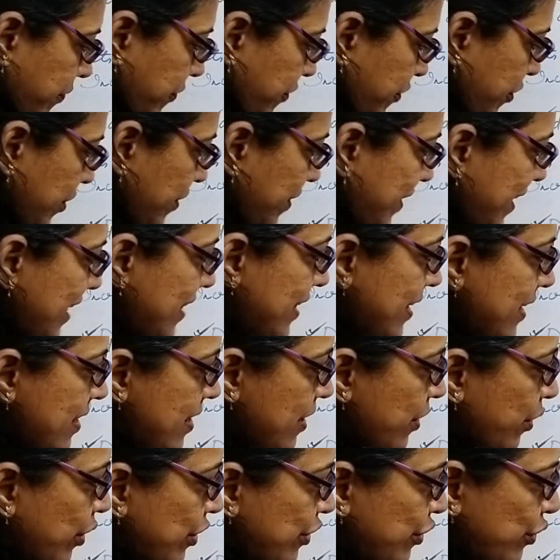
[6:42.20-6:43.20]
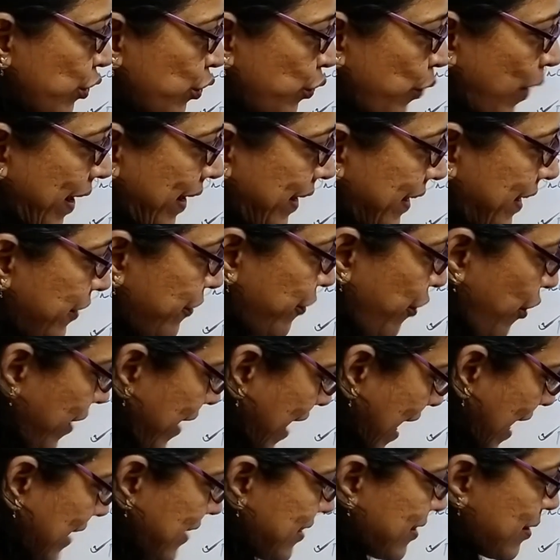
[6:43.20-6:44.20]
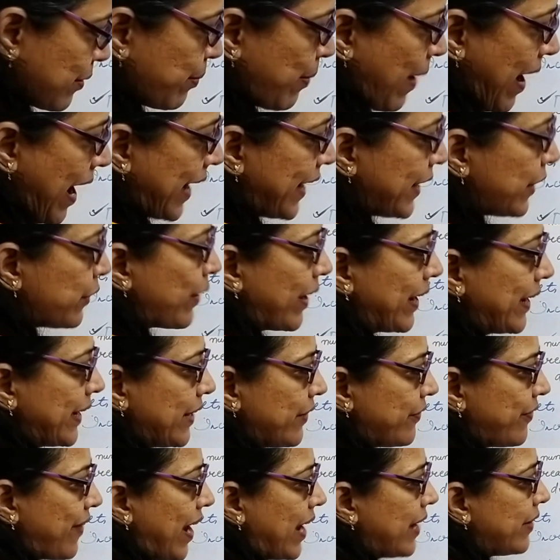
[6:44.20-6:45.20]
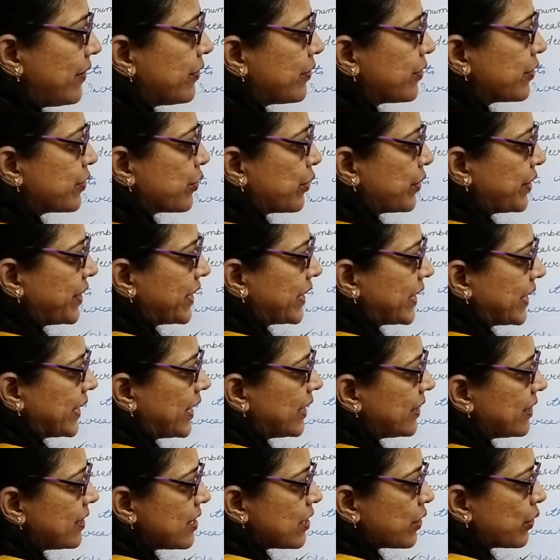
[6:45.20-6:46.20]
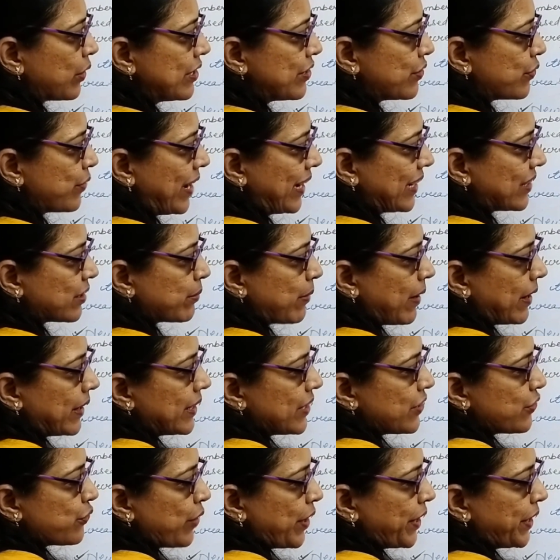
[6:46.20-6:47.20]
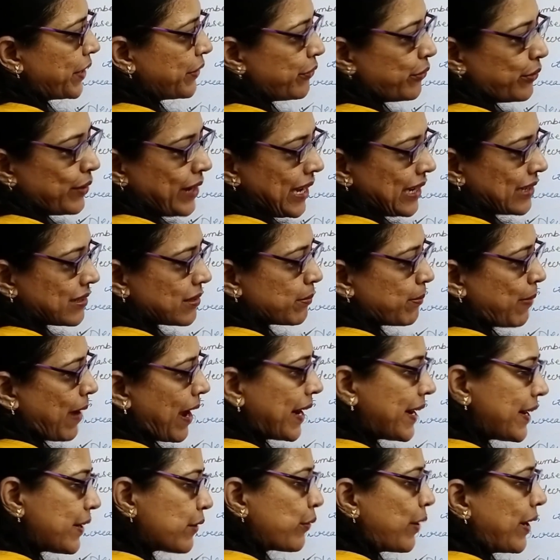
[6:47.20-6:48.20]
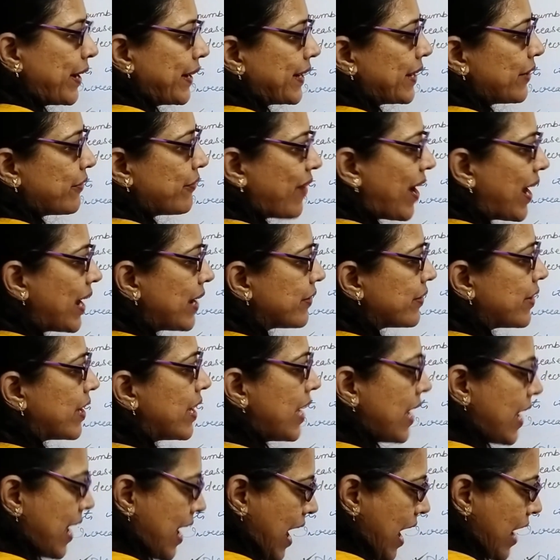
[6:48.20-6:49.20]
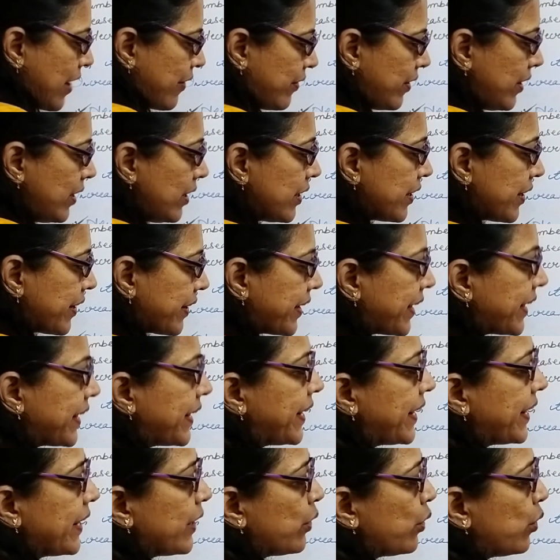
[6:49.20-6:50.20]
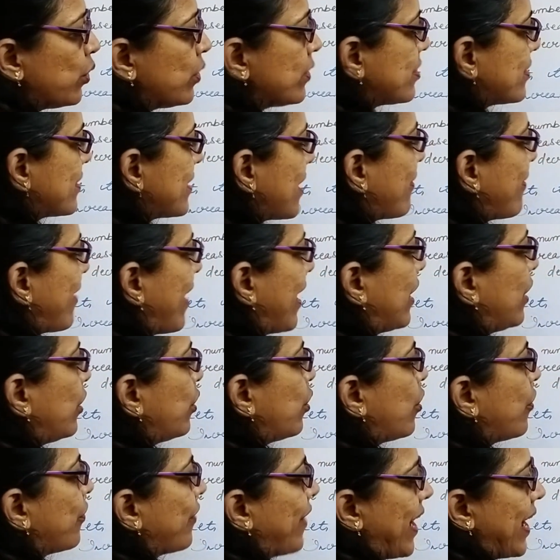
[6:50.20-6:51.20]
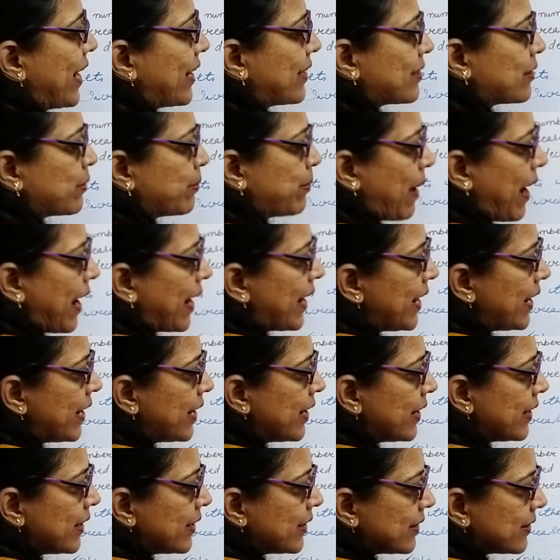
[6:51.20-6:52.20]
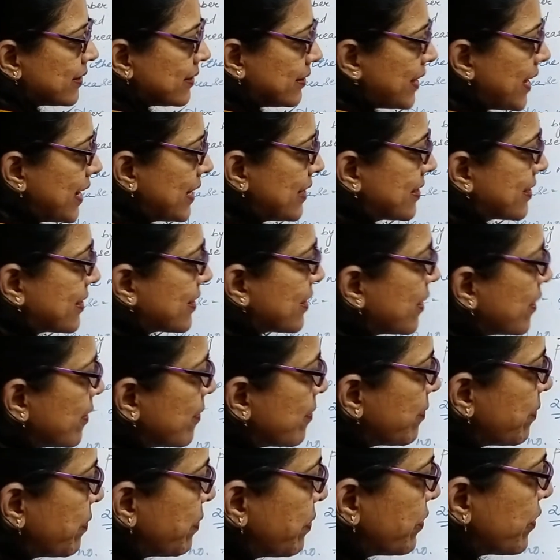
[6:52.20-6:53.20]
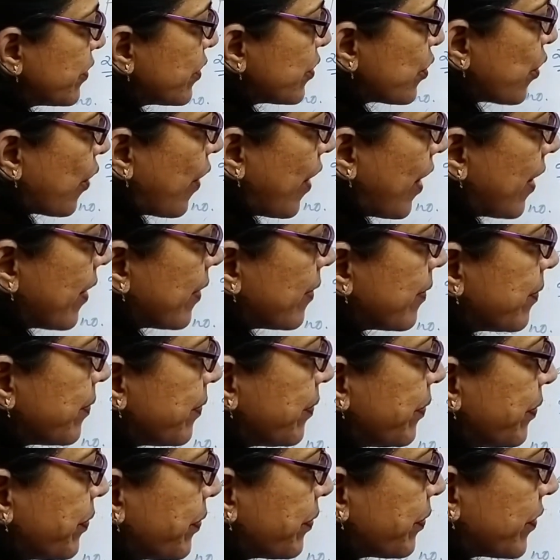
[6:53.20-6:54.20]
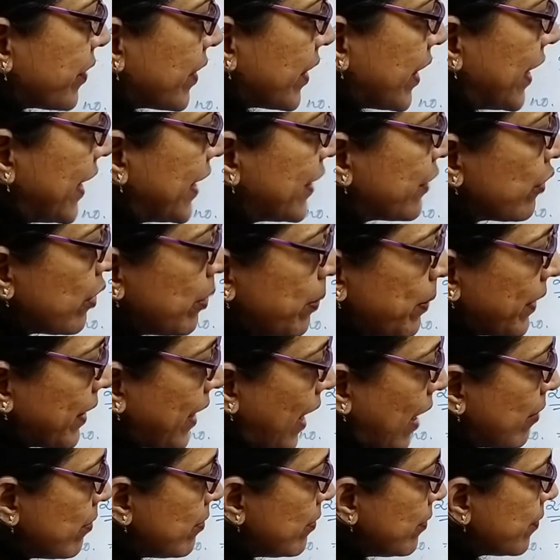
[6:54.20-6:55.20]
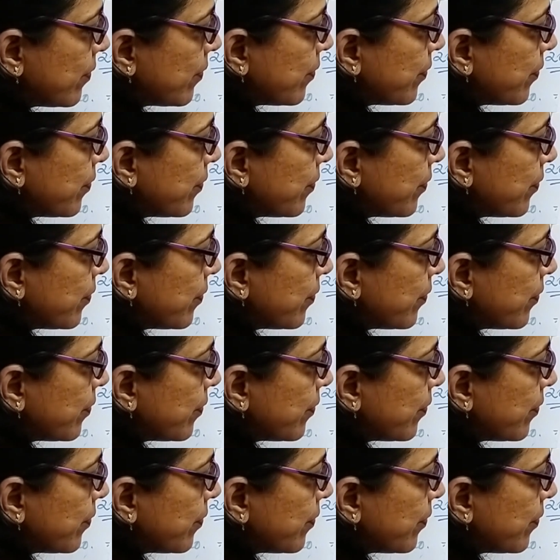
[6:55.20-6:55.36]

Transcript: So this is equals to 24x by 25. So decrease is equals to x minus 24x by 25. I will reduce the value of x by this. So it will become,